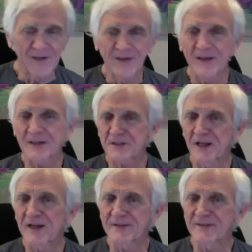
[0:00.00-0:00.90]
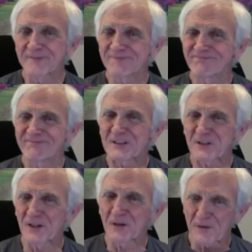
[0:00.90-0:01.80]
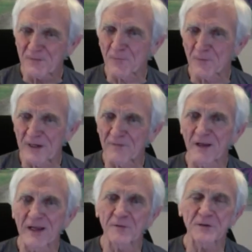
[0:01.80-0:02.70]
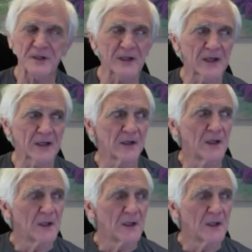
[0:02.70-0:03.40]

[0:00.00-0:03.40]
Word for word: That's not, there's a little different way of languaging that.